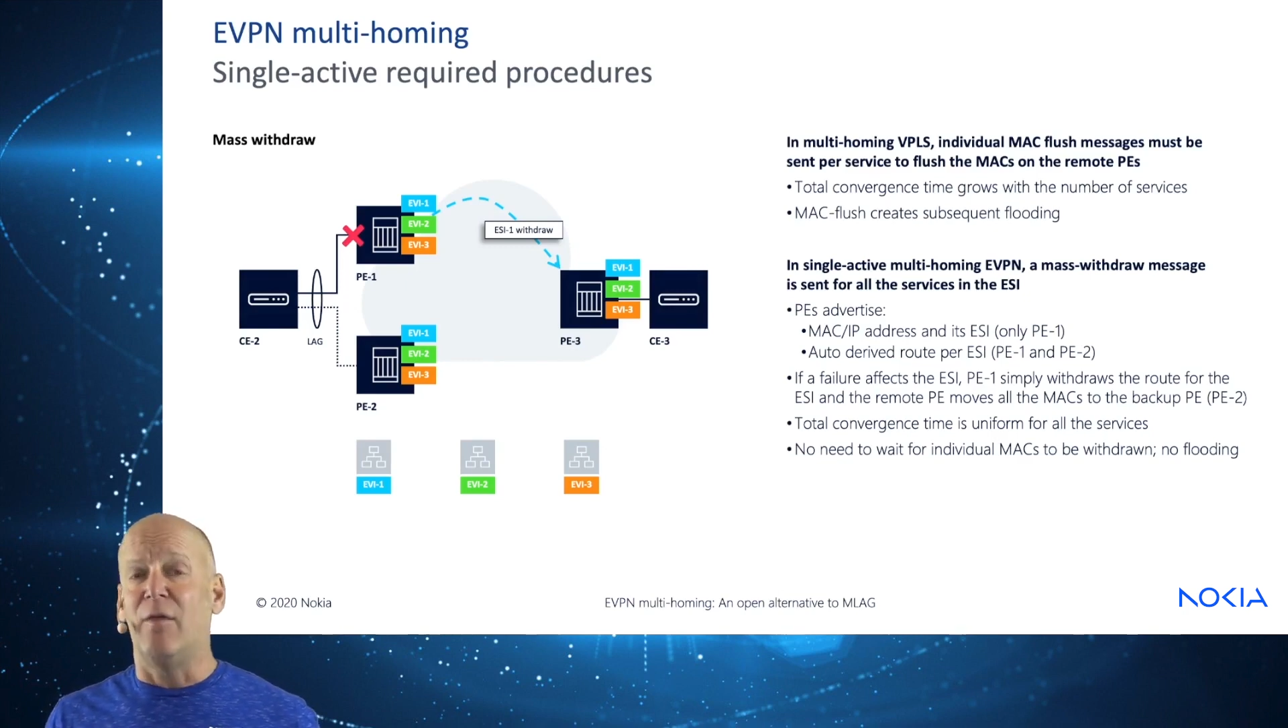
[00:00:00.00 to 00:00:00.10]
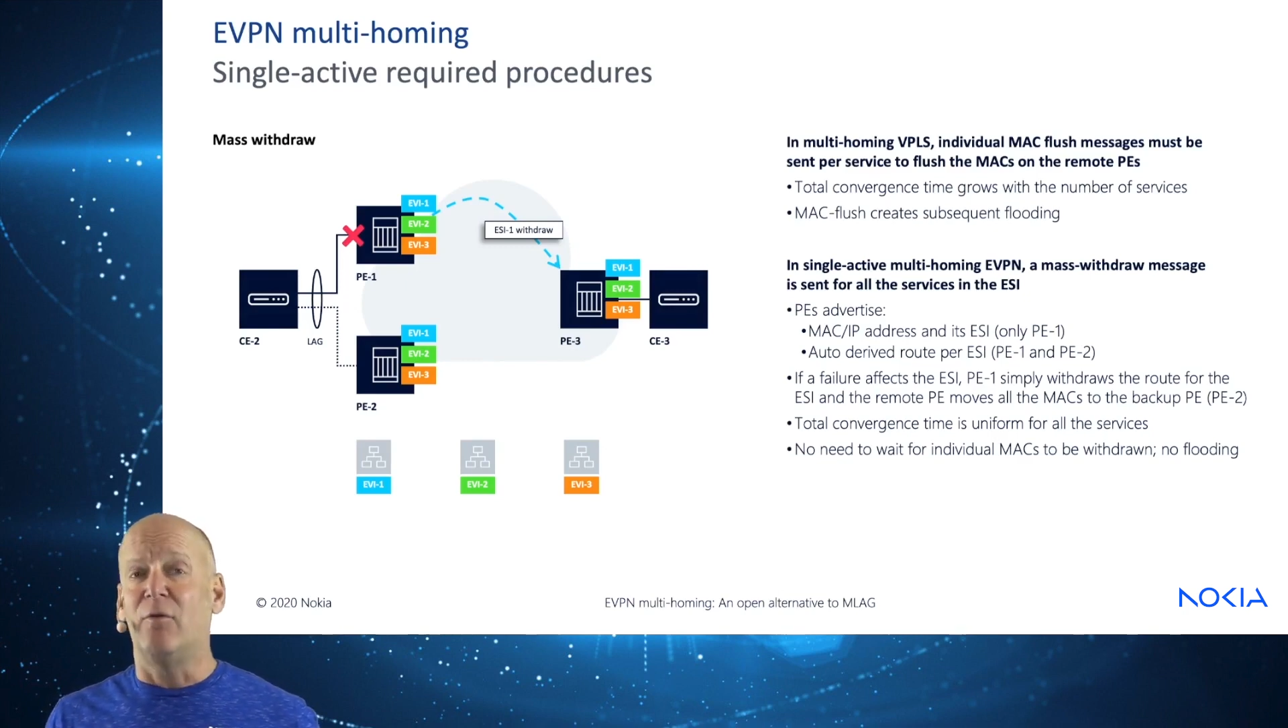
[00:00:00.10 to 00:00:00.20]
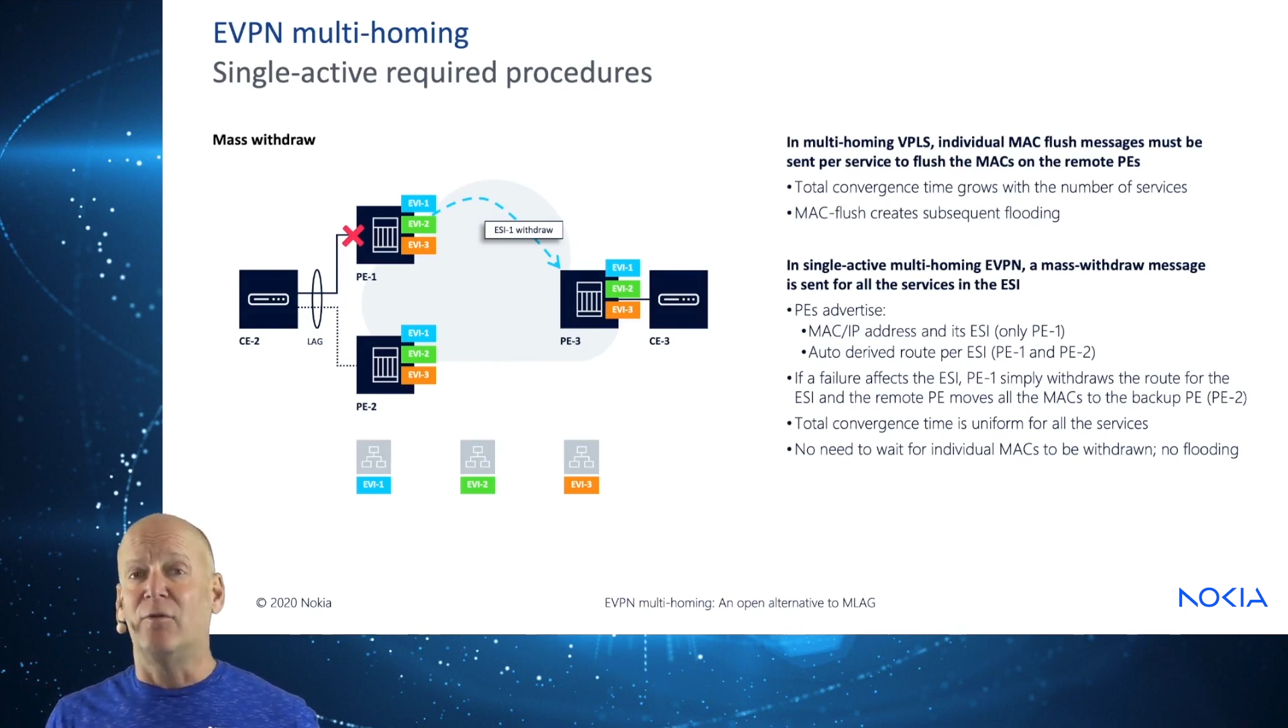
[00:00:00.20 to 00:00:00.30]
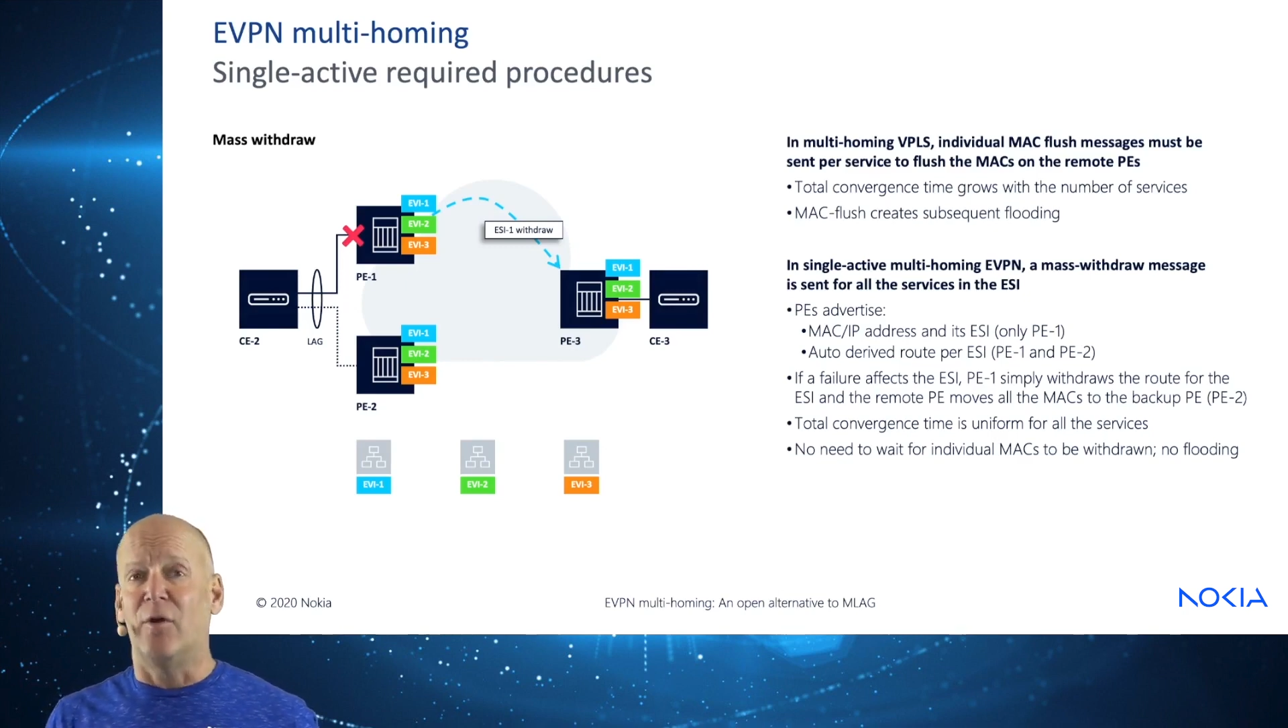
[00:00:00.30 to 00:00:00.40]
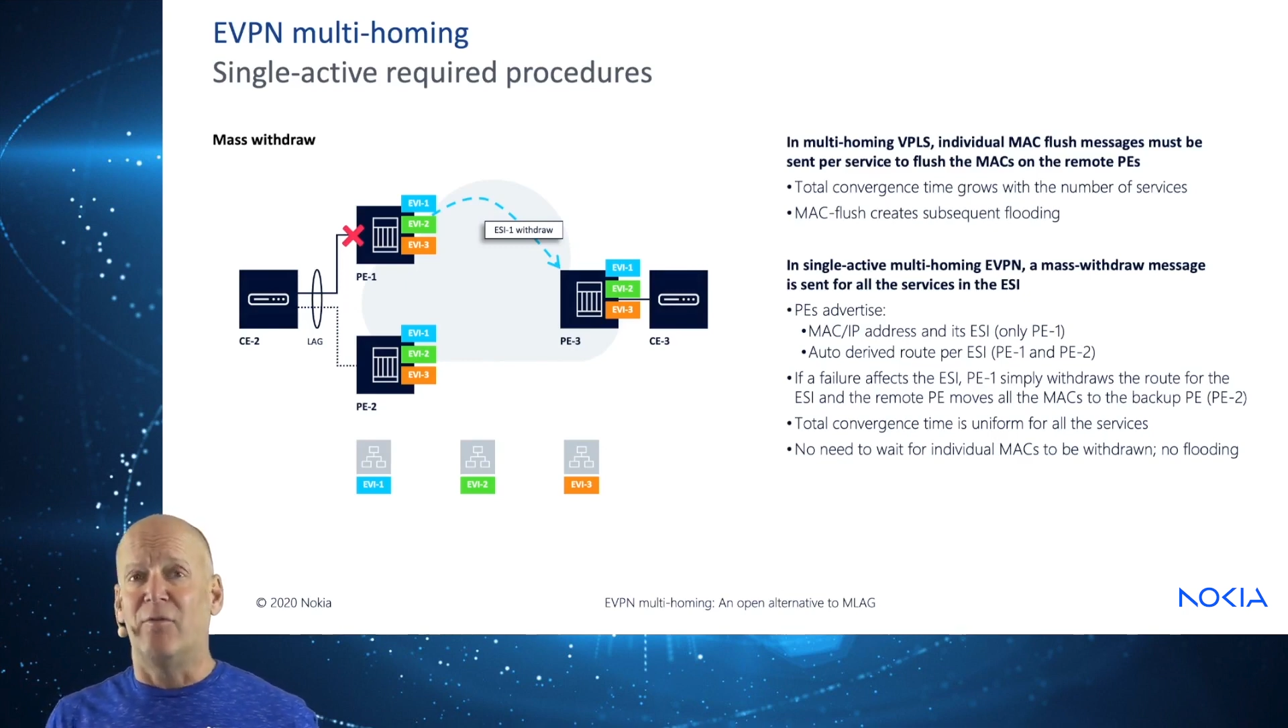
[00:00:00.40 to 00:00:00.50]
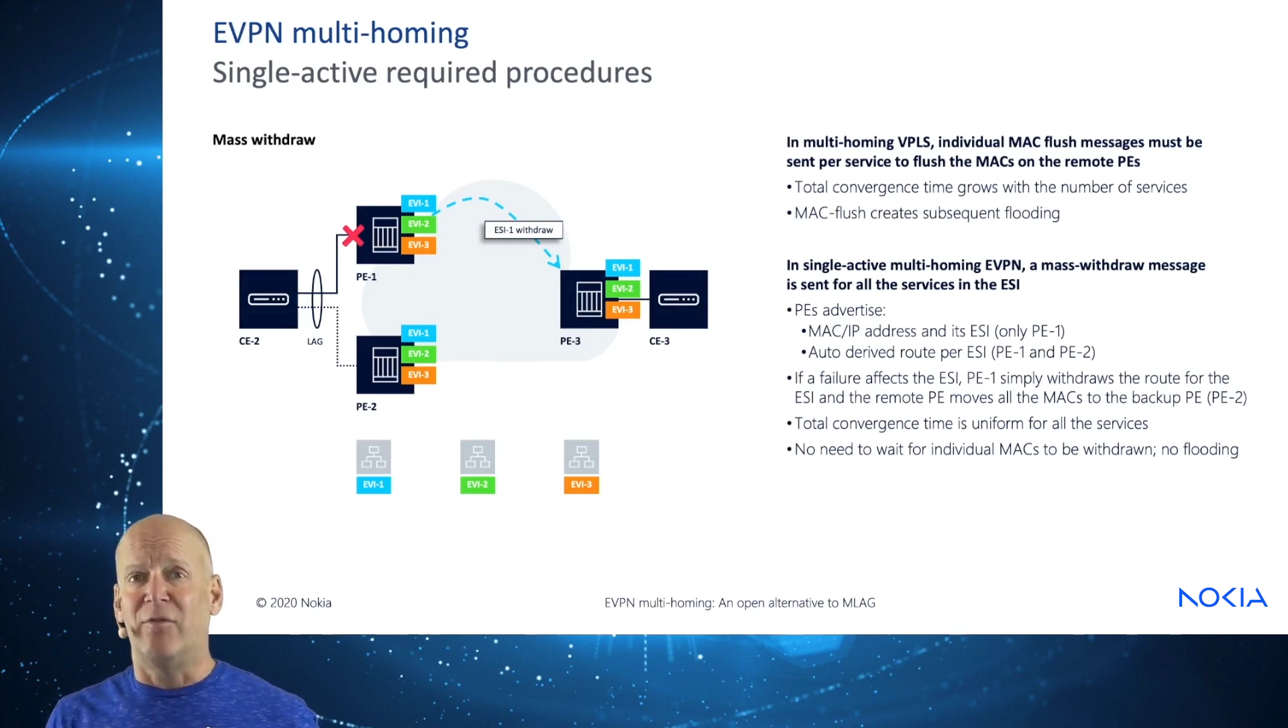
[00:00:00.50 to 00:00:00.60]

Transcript: and there's no